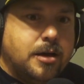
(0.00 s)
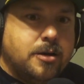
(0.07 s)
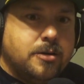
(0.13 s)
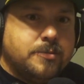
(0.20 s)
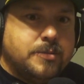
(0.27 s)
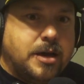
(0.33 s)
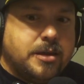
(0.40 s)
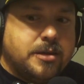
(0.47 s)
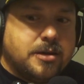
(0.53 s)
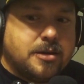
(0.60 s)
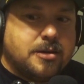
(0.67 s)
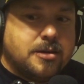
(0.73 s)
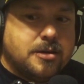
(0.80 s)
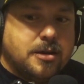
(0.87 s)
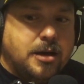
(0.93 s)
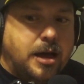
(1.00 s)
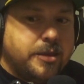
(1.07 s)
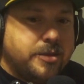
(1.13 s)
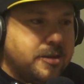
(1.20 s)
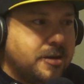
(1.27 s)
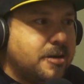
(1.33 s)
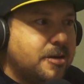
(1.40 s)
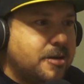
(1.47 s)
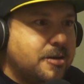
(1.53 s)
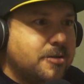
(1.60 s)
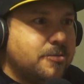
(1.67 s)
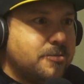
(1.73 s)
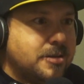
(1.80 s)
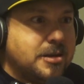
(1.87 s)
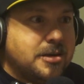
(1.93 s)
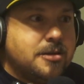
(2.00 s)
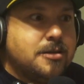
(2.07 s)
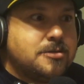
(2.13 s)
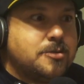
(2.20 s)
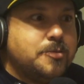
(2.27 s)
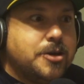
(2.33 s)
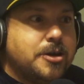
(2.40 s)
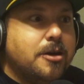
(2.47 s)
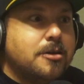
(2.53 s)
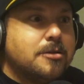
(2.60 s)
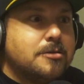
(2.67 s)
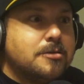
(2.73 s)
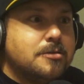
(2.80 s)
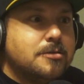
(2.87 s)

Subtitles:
I think this should be good.